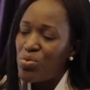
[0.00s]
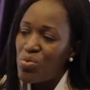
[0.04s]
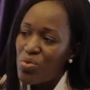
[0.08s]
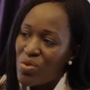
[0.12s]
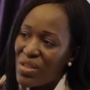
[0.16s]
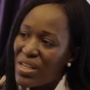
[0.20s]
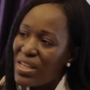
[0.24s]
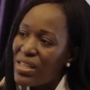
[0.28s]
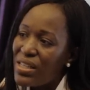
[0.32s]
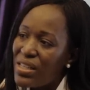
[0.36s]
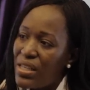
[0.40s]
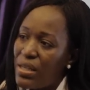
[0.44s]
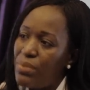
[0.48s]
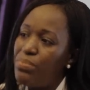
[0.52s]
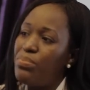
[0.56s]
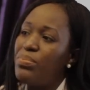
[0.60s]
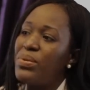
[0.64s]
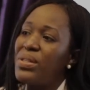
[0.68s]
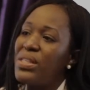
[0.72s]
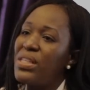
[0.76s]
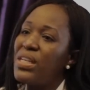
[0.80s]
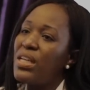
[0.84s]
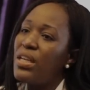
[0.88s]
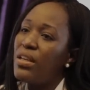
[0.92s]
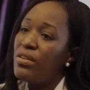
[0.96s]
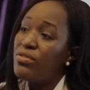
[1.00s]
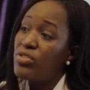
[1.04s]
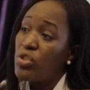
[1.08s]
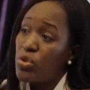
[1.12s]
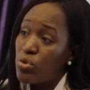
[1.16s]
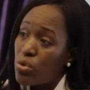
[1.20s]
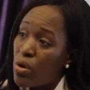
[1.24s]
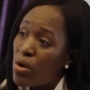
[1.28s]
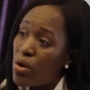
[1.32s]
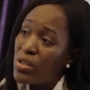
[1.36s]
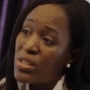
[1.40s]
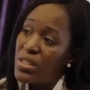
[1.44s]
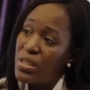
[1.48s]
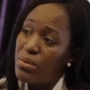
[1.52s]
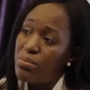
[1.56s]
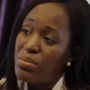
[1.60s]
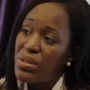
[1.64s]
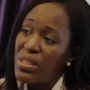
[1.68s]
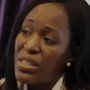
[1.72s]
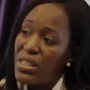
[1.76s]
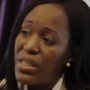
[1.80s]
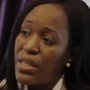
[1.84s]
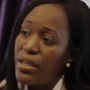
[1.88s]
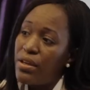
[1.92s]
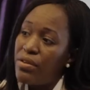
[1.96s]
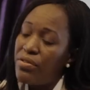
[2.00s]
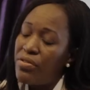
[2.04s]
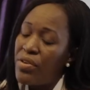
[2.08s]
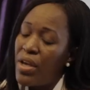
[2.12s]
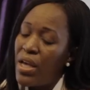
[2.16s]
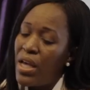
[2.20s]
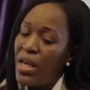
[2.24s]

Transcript: really believe, strongly believe,